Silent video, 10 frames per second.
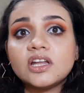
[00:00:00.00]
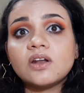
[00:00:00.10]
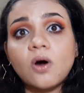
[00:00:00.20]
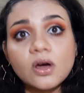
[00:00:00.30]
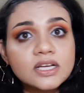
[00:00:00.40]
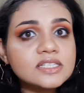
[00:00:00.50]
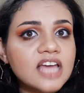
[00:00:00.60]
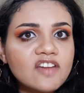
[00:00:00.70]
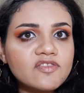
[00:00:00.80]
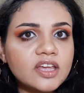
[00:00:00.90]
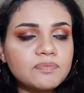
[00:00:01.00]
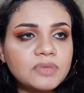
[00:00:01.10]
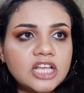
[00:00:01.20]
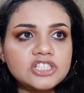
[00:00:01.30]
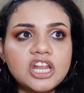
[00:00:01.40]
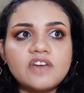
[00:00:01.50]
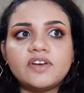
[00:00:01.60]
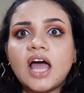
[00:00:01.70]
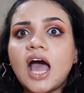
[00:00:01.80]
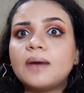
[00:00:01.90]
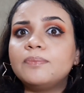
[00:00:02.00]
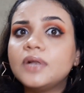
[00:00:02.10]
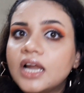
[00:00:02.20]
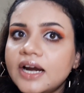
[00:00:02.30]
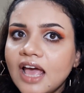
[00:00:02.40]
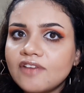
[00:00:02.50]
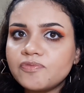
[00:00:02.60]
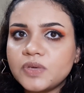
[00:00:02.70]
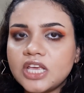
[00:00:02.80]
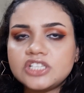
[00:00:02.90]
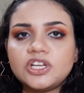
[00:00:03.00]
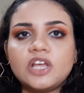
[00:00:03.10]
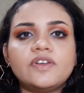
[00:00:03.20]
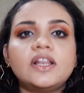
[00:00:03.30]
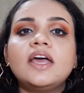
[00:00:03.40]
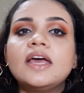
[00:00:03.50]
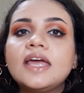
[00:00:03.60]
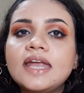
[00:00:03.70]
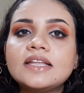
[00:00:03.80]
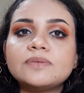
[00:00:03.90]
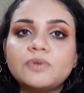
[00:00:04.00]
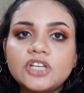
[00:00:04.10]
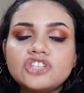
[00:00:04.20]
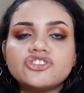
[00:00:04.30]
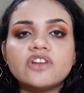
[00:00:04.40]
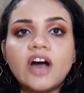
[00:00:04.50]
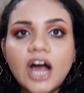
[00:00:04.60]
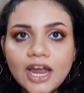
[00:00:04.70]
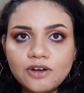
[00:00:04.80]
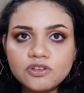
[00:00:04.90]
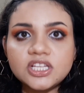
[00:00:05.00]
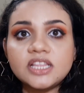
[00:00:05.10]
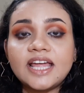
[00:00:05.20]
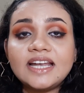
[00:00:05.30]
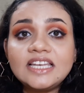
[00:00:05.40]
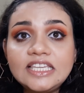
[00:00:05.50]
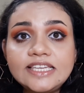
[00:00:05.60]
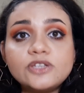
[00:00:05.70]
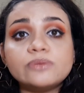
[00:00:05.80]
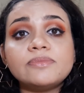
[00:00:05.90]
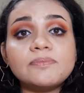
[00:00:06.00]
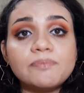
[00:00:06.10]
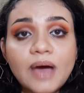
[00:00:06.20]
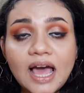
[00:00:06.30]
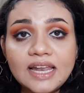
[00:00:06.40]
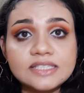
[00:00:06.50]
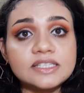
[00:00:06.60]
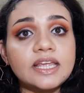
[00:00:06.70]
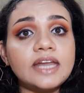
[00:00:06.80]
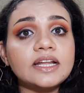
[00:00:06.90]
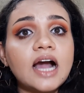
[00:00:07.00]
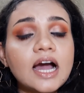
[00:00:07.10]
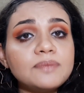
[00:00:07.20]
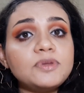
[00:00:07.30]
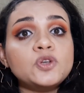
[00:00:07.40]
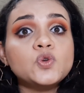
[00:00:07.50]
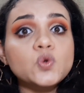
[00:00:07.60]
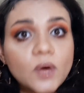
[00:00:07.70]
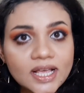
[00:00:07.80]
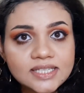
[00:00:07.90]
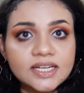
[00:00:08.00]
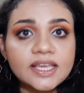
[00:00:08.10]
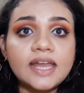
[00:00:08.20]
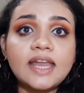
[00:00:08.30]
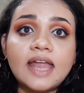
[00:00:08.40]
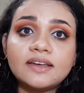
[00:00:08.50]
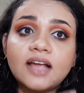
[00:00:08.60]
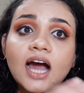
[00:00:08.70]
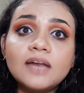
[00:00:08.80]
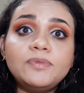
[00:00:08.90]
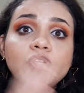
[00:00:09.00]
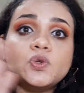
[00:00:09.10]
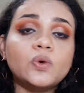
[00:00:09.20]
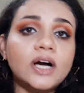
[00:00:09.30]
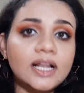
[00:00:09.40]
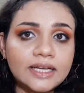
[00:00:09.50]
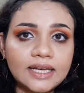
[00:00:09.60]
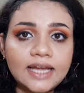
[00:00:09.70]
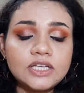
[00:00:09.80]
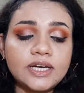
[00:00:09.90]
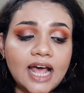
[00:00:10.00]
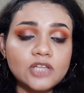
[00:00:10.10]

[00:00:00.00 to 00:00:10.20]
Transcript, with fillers: Even our organs have their pH level, our blood have pH level. It is a potential of hydrogen that need to be balanced. It can't be too acidic and it can't be too alkaline.